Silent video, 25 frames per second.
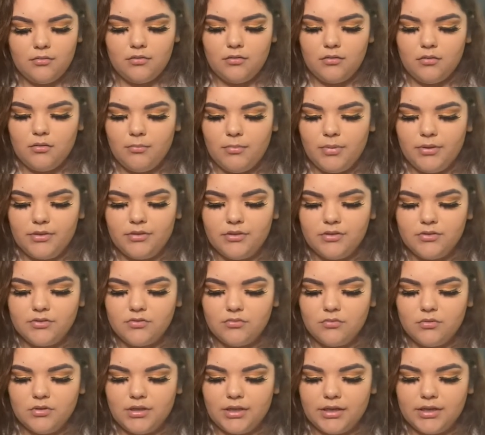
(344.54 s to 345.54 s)
But this
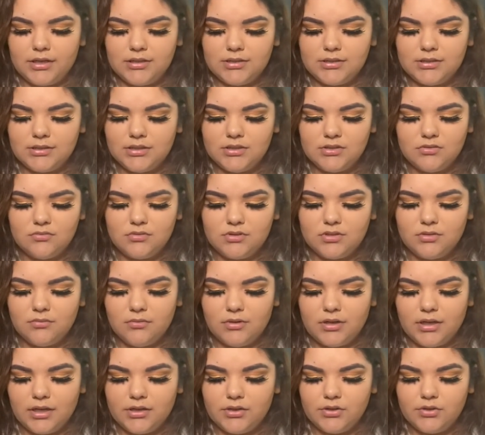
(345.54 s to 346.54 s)
one, this one's the
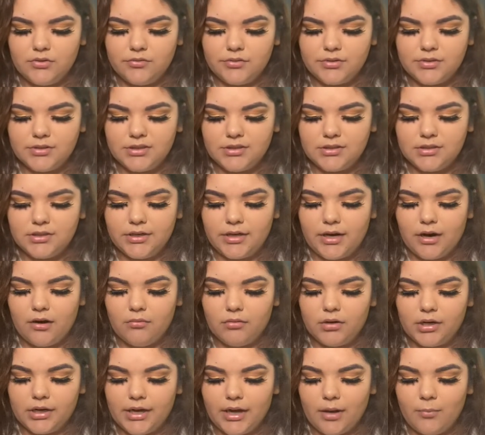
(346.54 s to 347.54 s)
one I use,
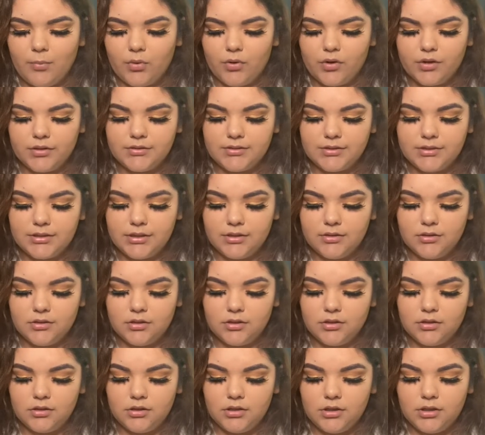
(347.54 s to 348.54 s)
16-hour Camo
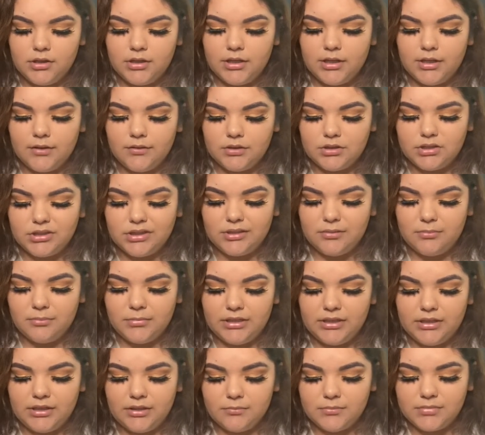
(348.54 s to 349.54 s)
Concealer in the shade
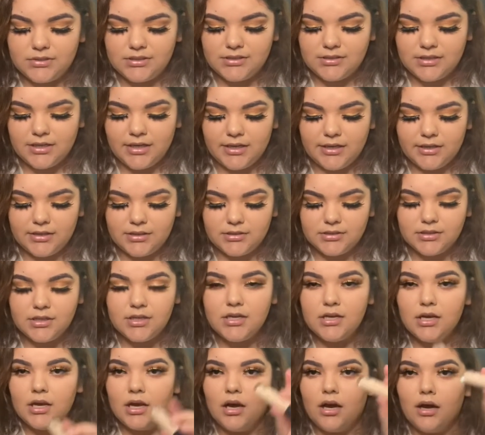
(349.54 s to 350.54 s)
Medium Sand.
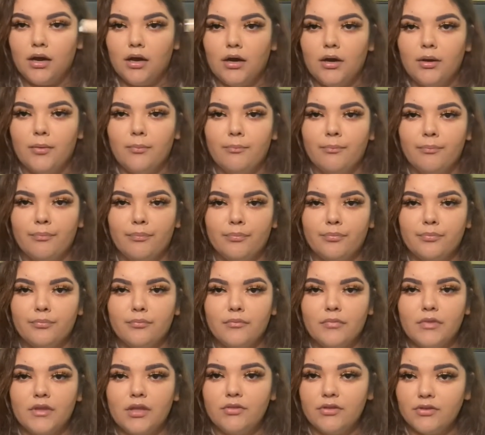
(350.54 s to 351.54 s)

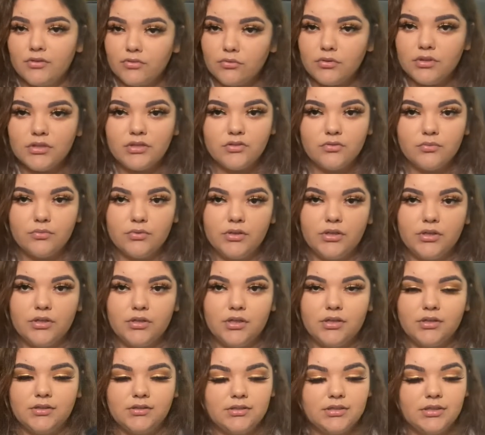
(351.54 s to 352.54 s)
This one is a really good
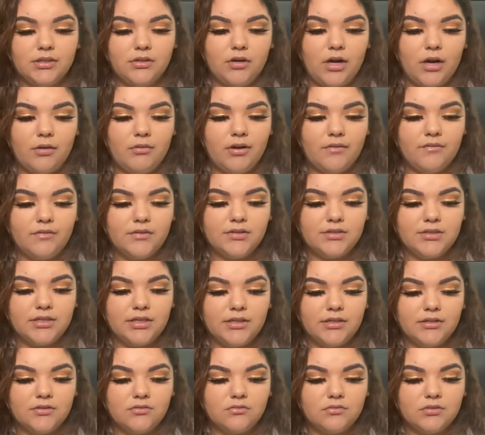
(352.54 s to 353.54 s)
concealer. I would have to say
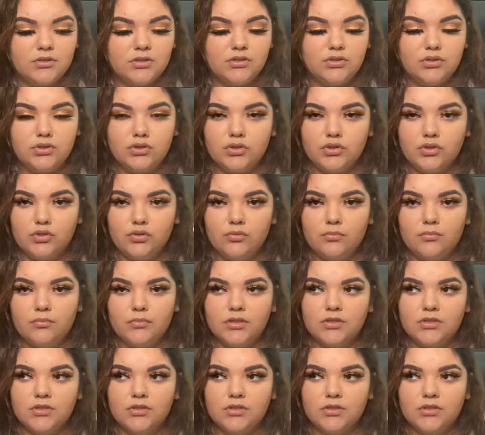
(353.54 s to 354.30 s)
this one's a dupe.